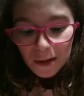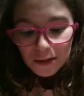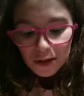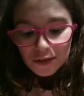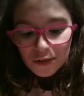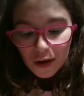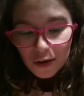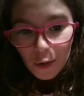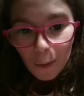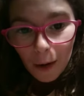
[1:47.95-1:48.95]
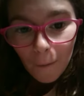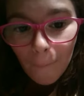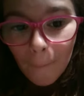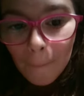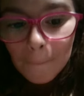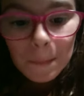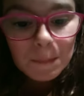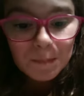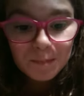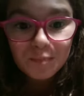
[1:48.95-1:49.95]
That did not go well. Um,
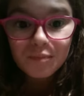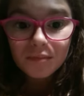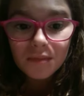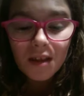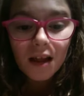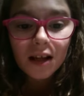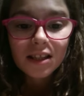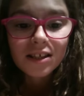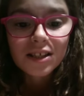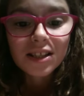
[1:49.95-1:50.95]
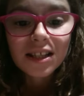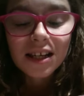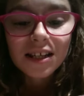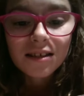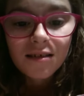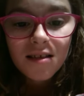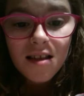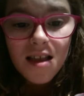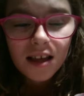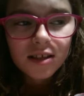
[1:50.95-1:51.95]
I literally, like,
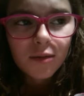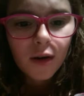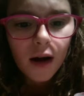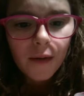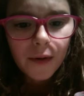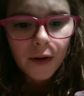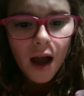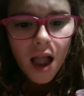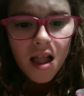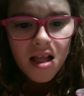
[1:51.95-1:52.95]
explode everywhere.